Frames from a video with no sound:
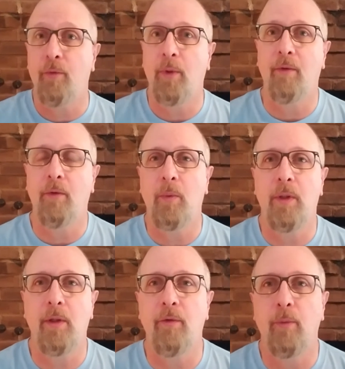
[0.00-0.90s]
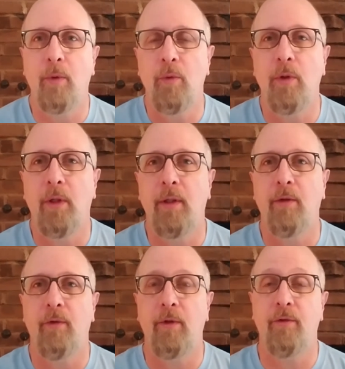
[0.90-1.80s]
whatever it was, where Wuhan
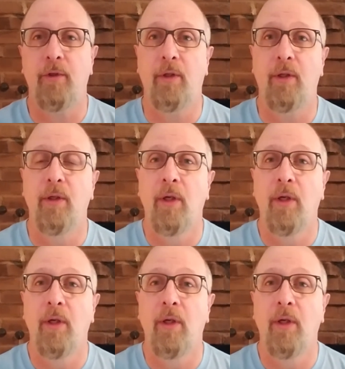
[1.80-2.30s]
is in China,